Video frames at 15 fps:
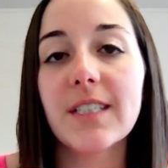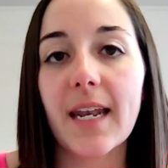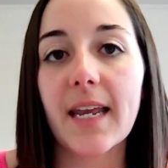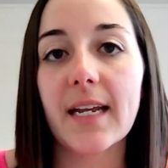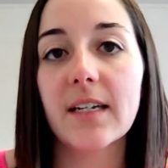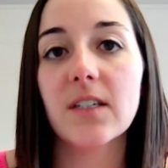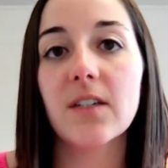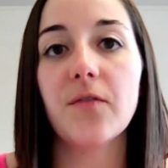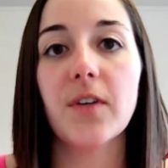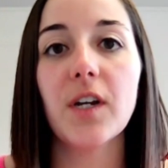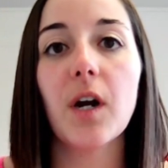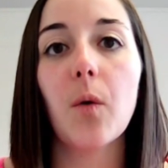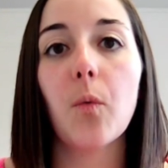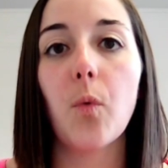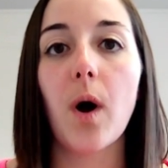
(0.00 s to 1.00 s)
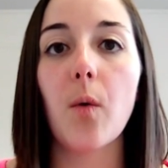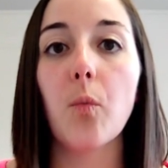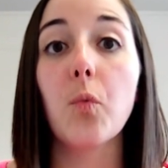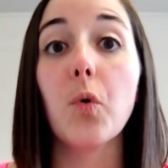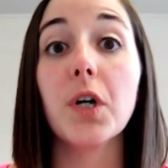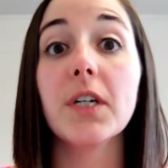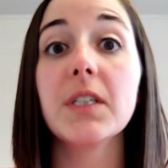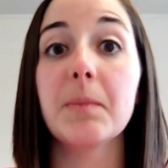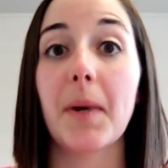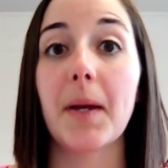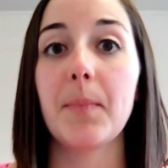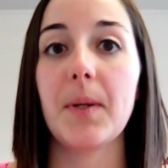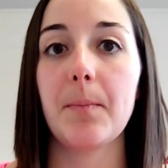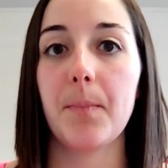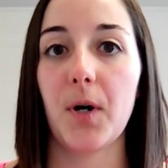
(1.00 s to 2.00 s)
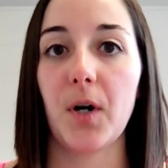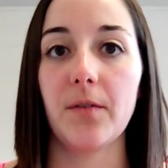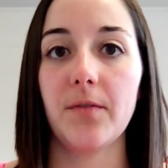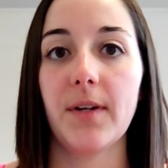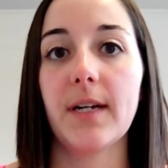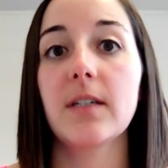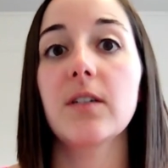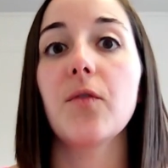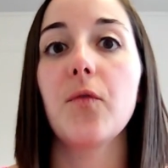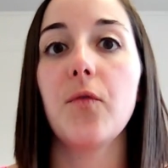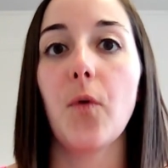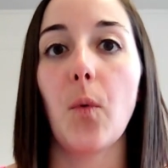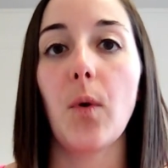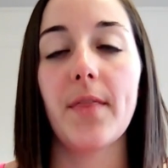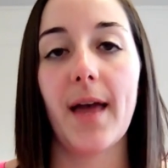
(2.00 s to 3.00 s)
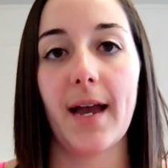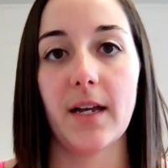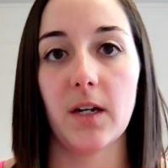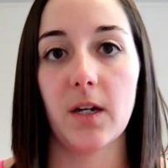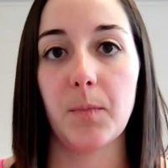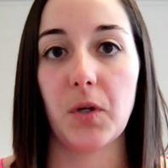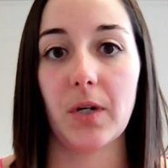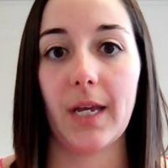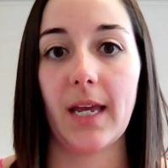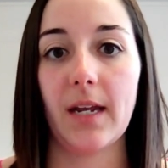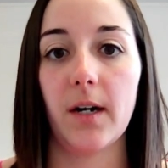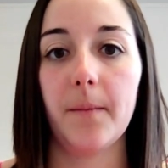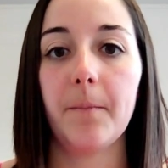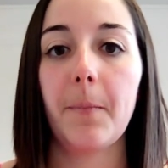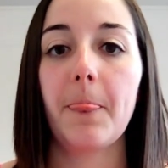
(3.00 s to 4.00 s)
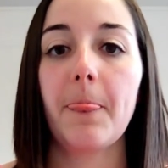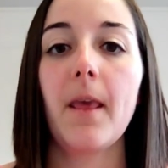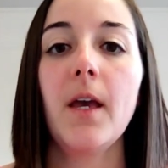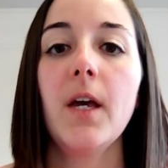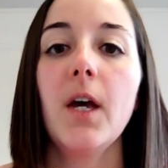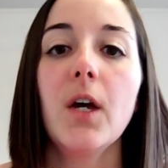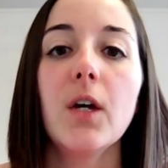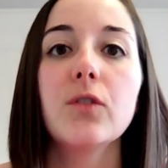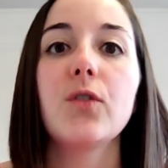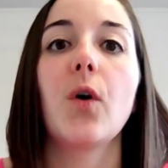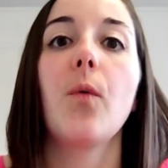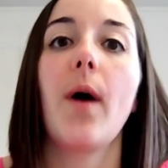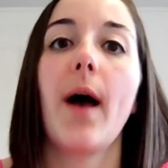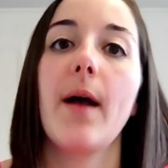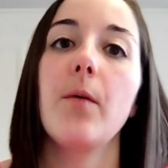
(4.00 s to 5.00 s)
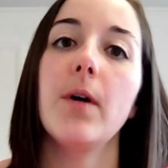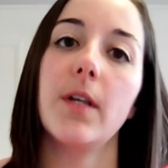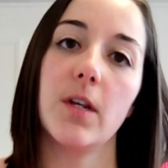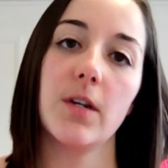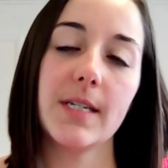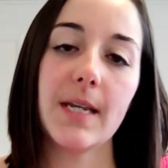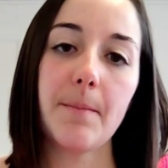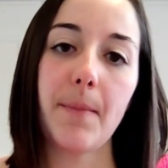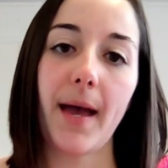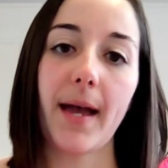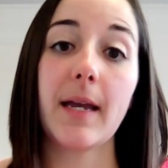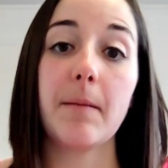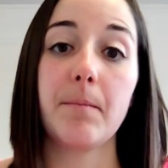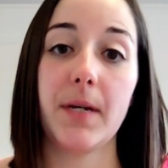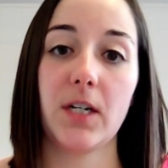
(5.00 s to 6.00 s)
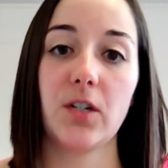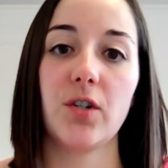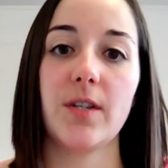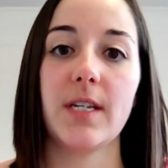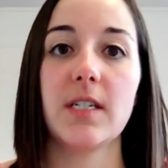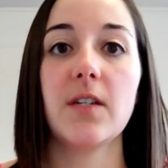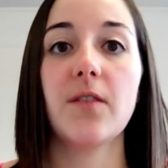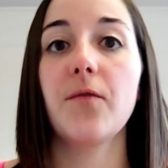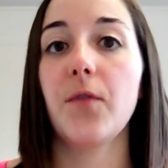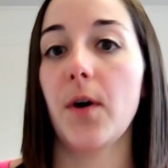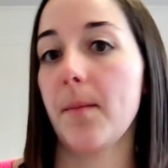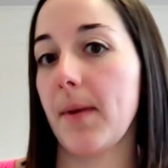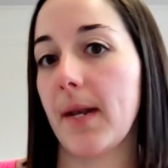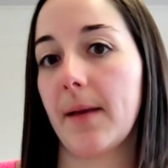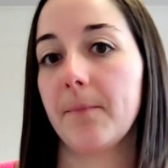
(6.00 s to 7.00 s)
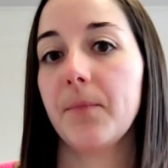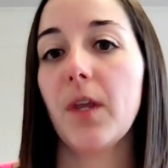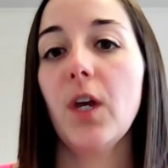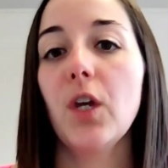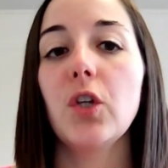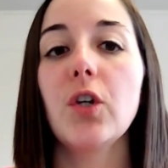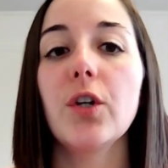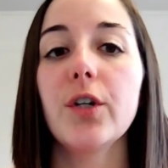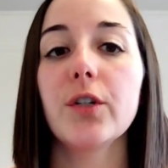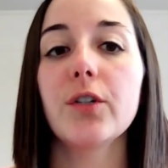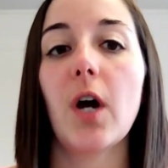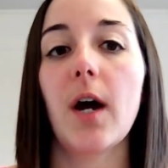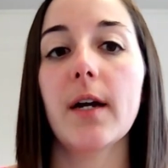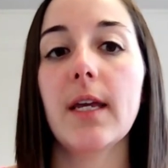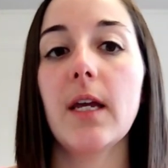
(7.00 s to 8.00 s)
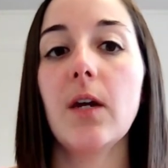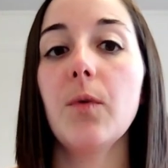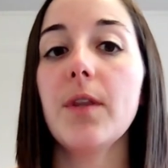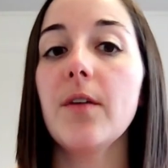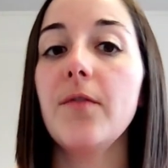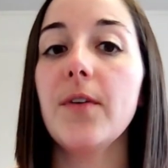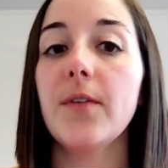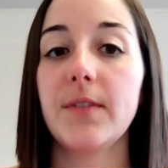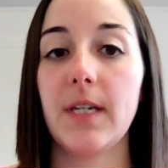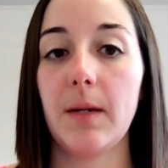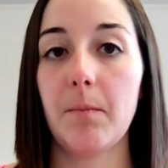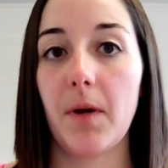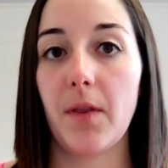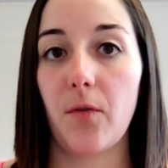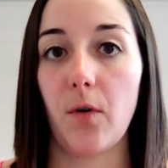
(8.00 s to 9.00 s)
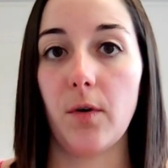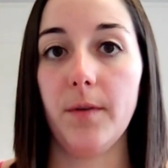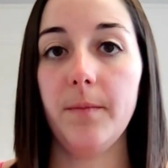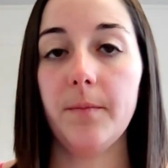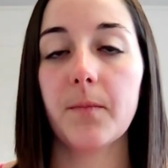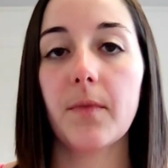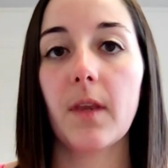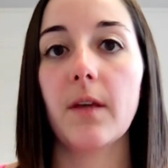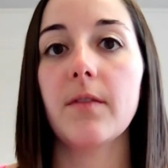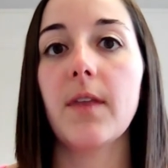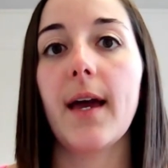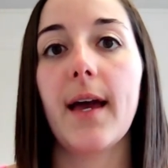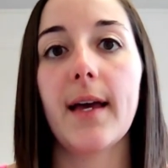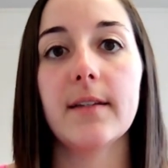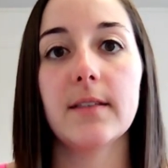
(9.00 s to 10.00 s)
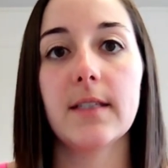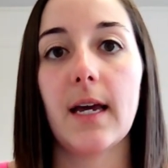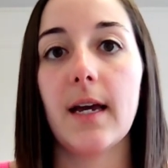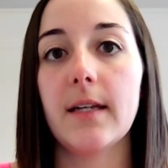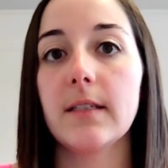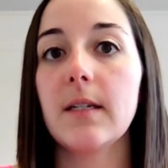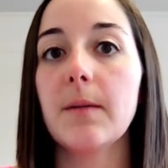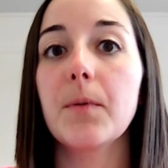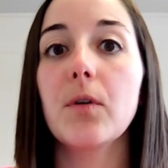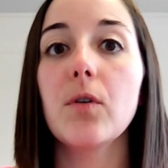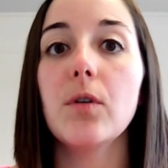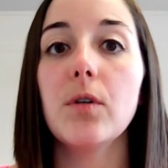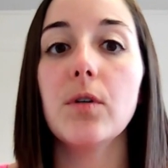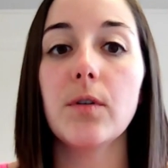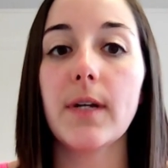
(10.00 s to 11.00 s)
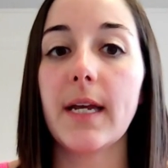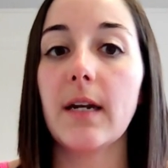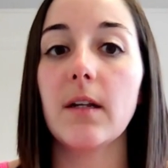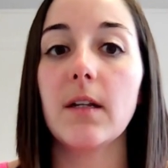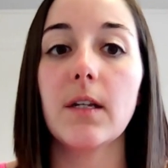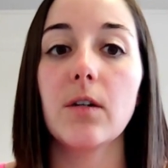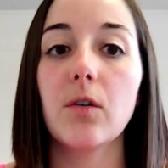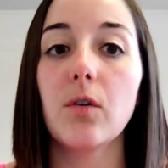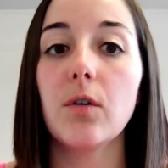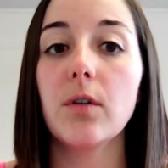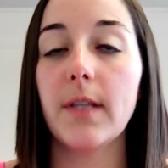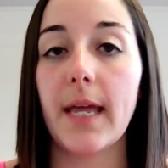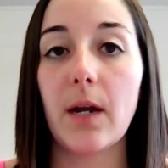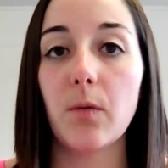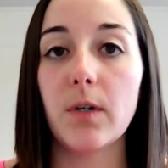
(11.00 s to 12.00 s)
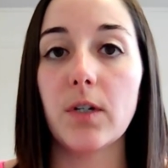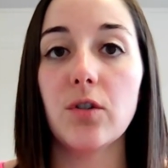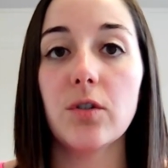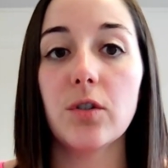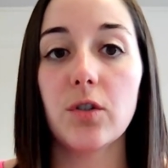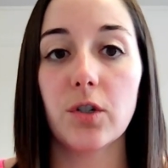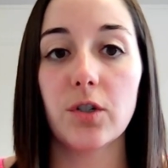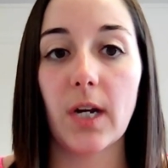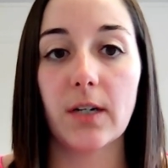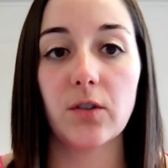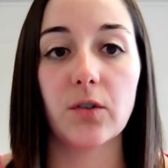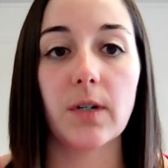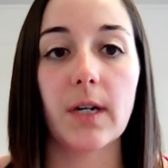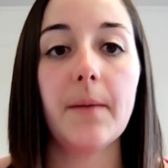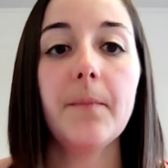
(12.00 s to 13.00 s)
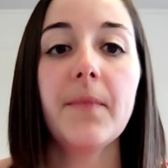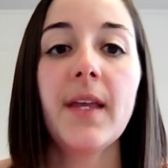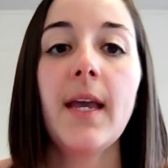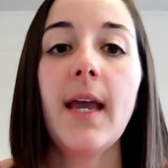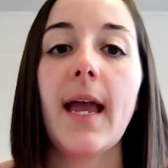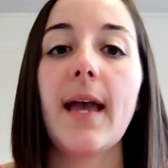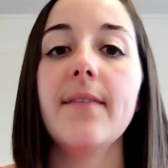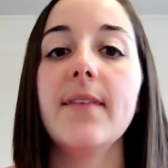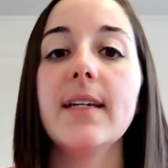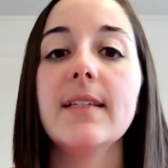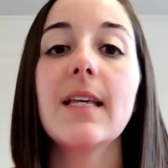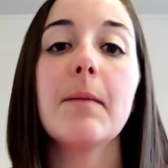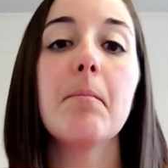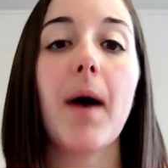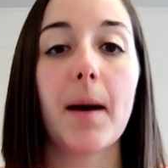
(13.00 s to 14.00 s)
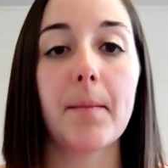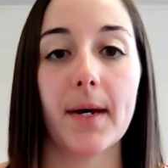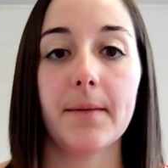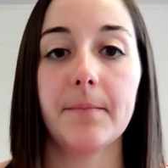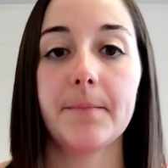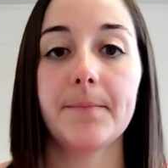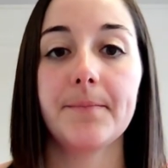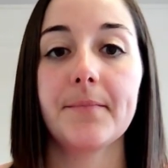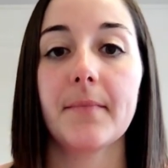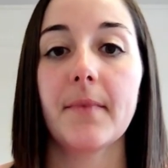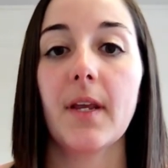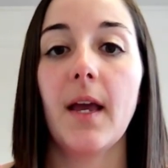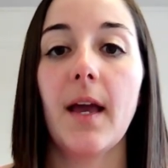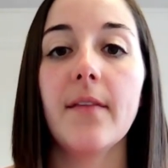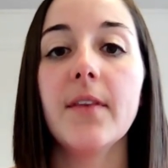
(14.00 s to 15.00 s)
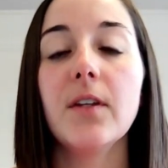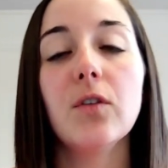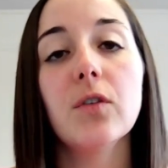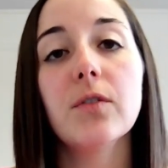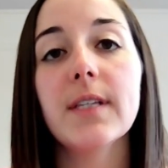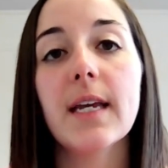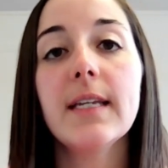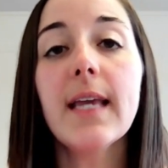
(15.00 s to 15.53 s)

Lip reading: setting to figure out what words might be perfect for that communicator. So I want you to step back and picture this for a minute. You're talking with a 15-month-old that has that typical analytical language trajectory, and they say mama, and then you